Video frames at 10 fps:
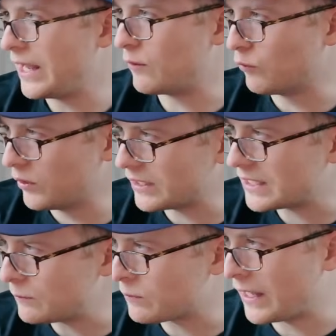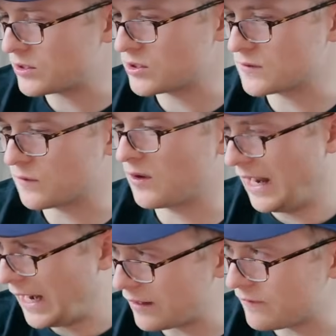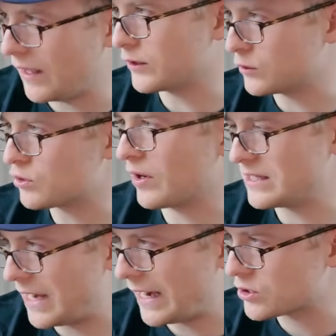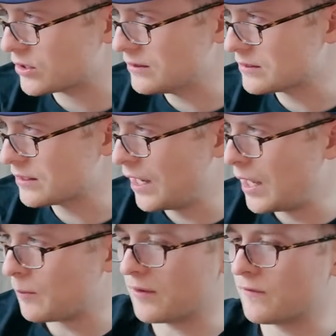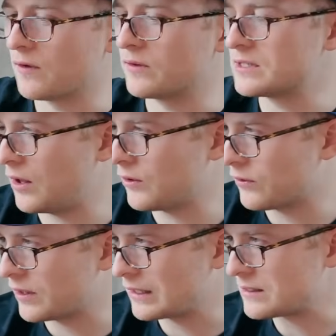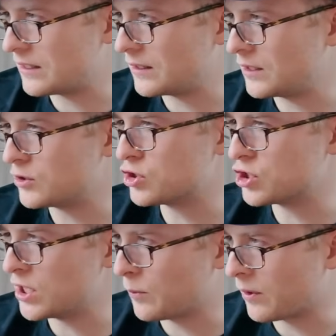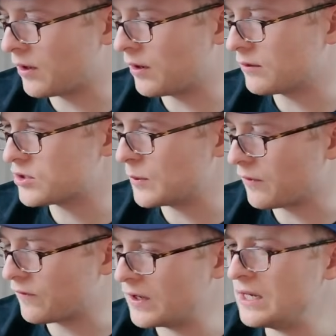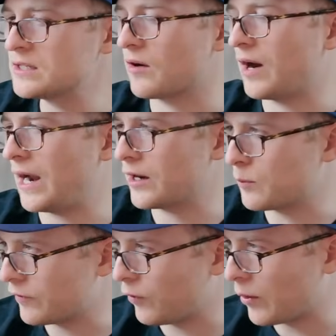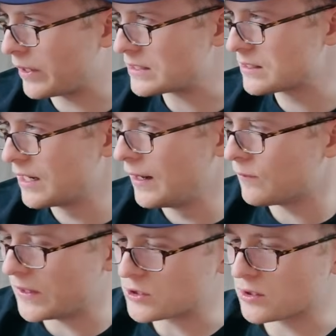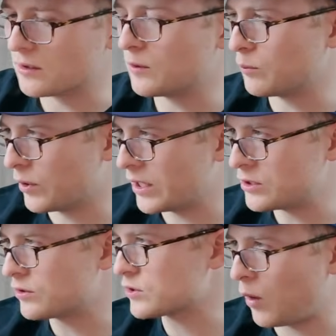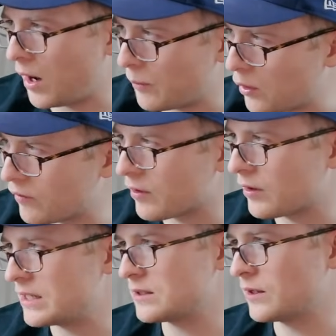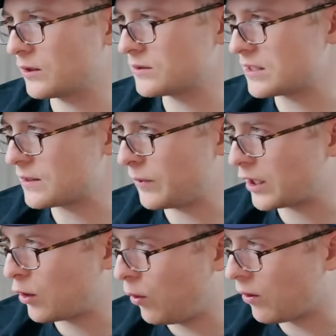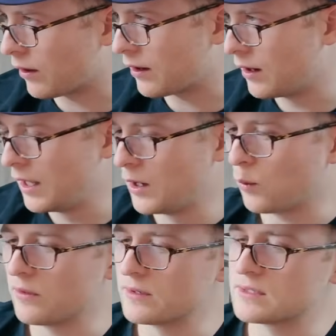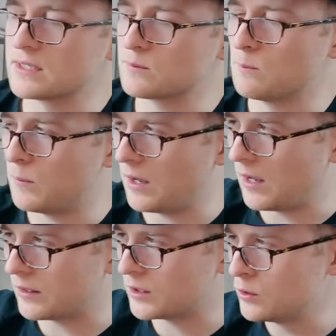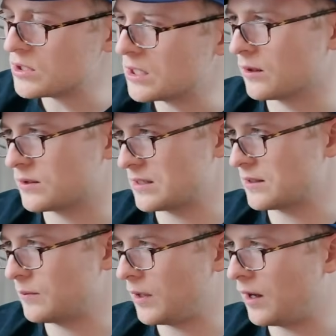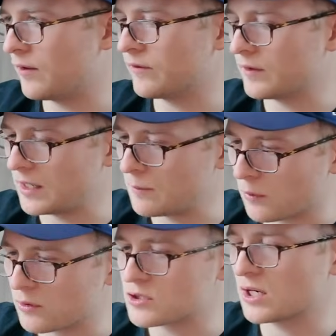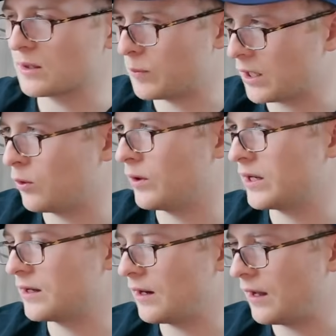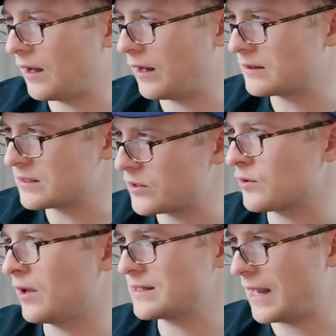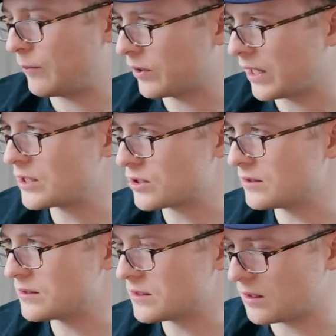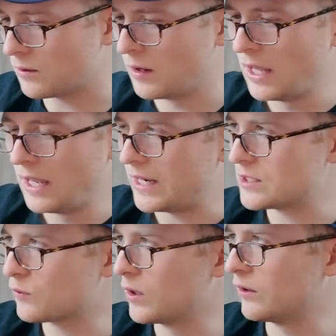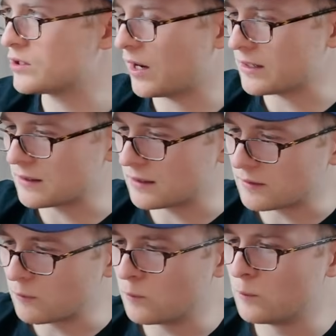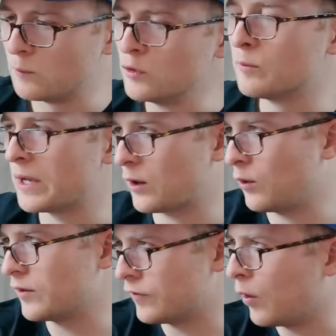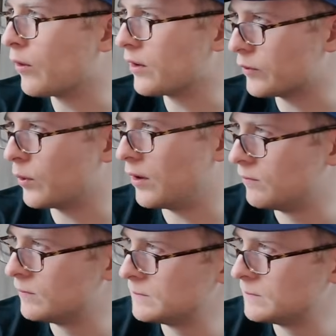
Really keep that just for high value transactions. But for these other things that need cheaper fees or higher performance, they should bridge or swap over into an ecosystem like Core, where there's this huge ecosystem of emerging Bitcoin decentralized applications. So it's really trying to move Bitcoin forward, if you will.